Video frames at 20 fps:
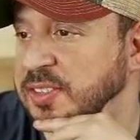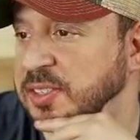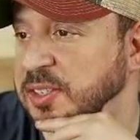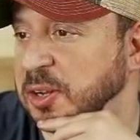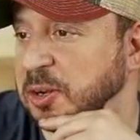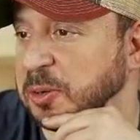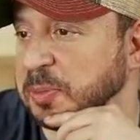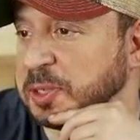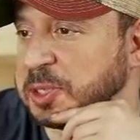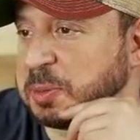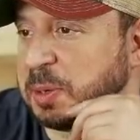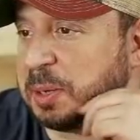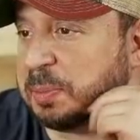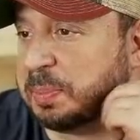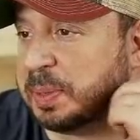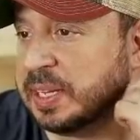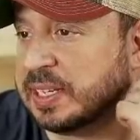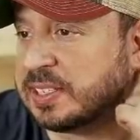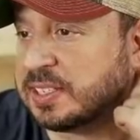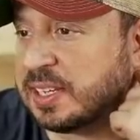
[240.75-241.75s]
So between
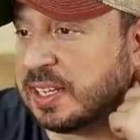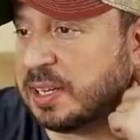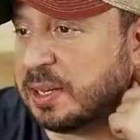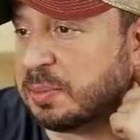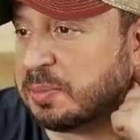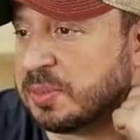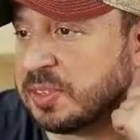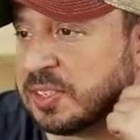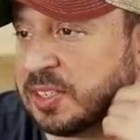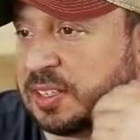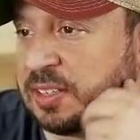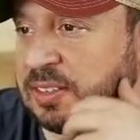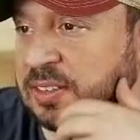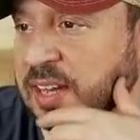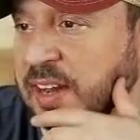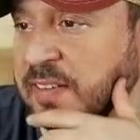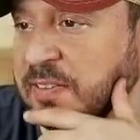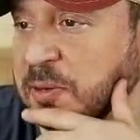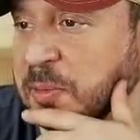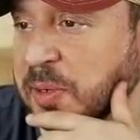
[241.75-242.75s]
B Sims and
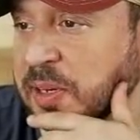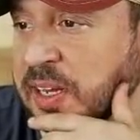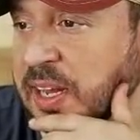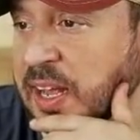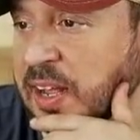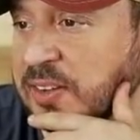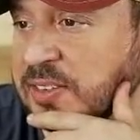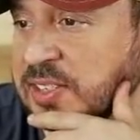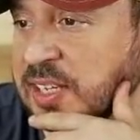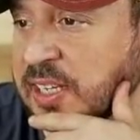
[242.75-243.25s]
everybody else,